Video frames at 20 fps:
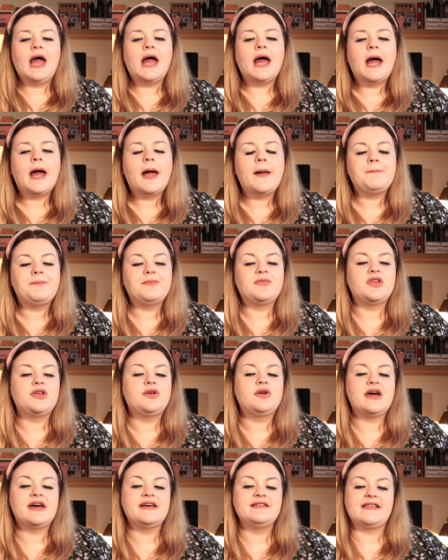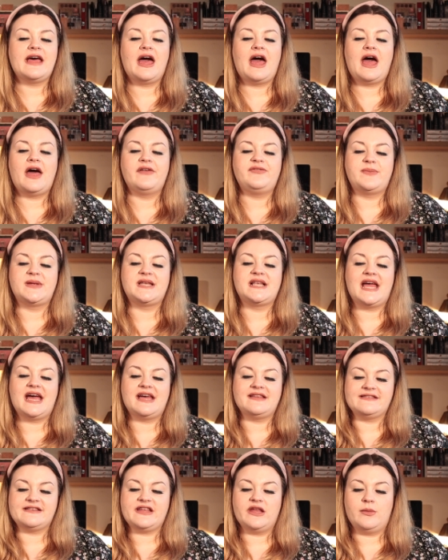Um, you guys have been
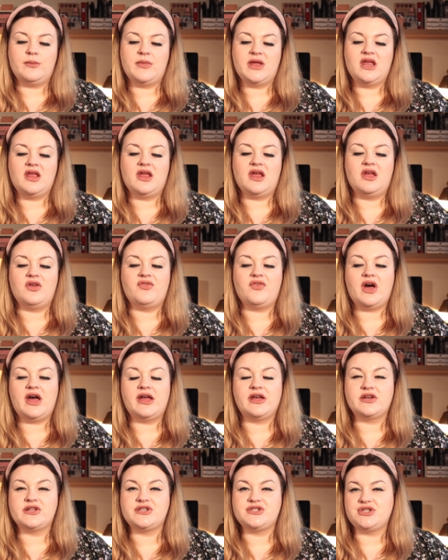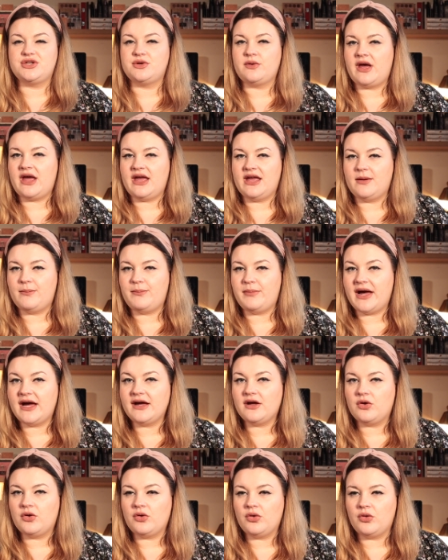asking me if I could do a
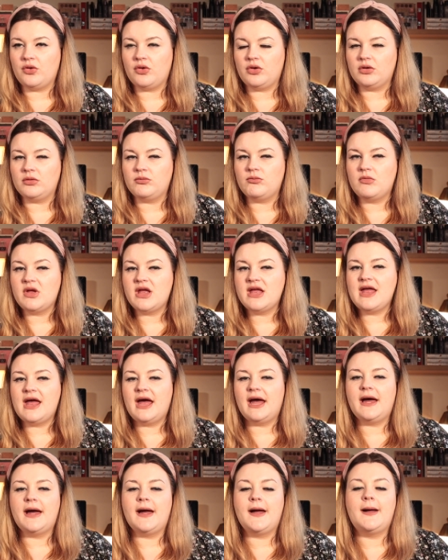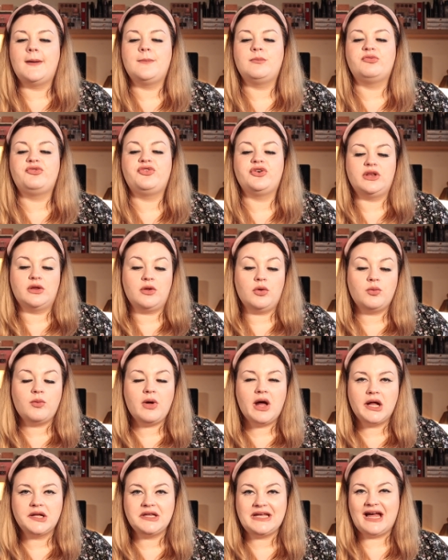bag haul um, for a little
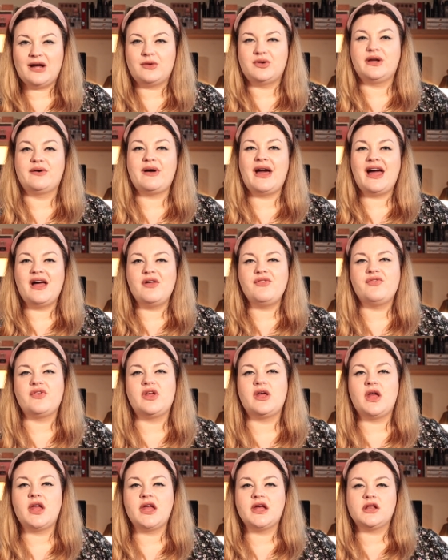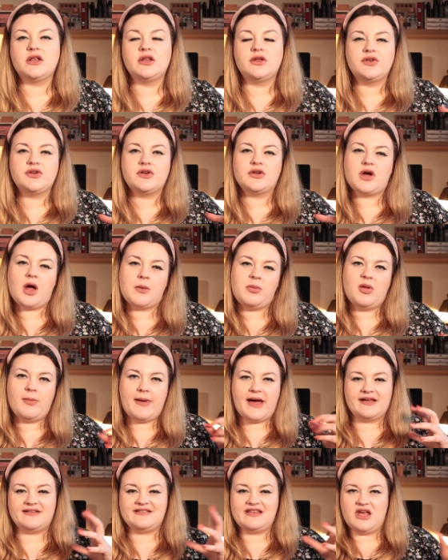while now. Now I have included a couple of
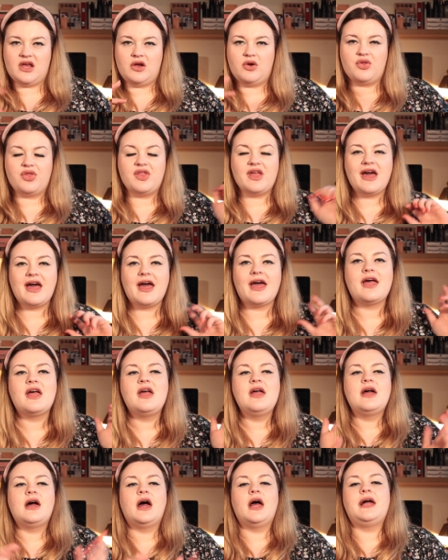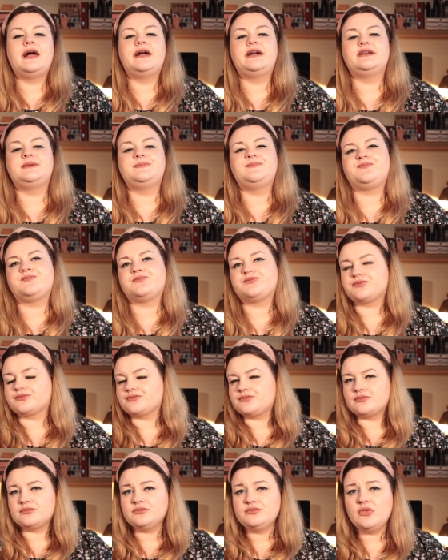bags here and there. Um,
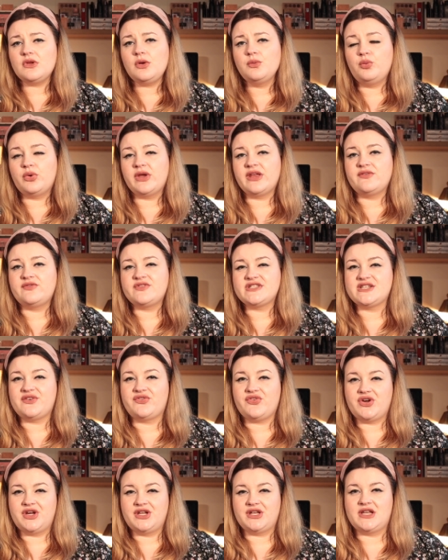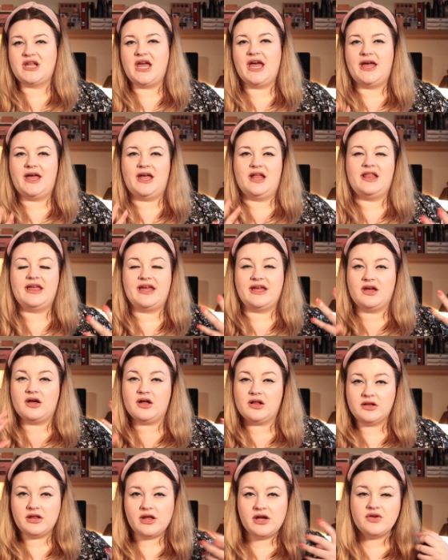with different uh,
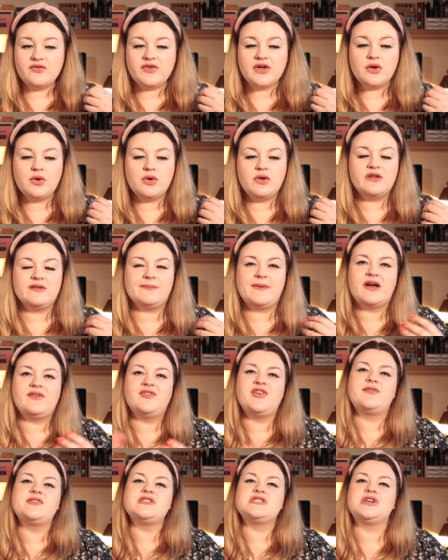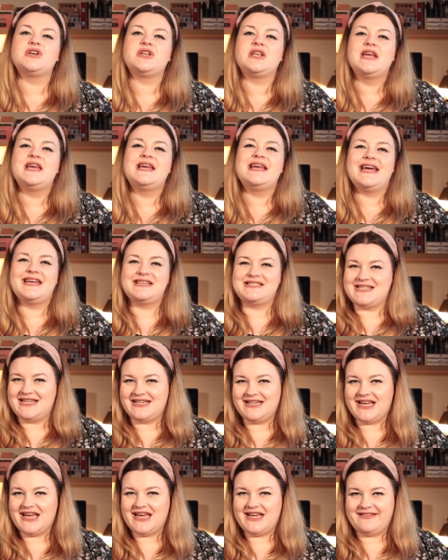like clothing hauls but I've never done a
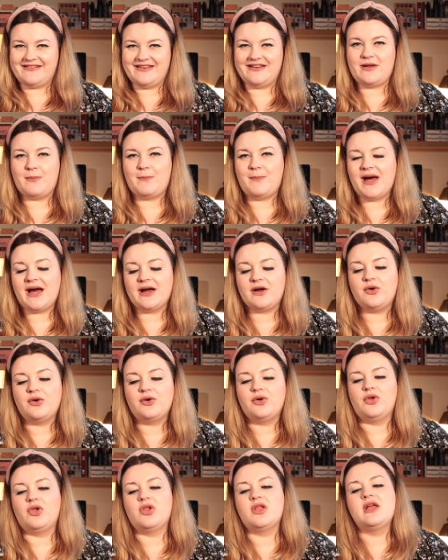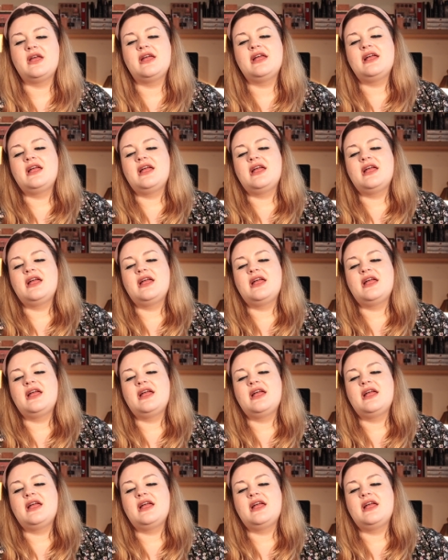dedicated bag haul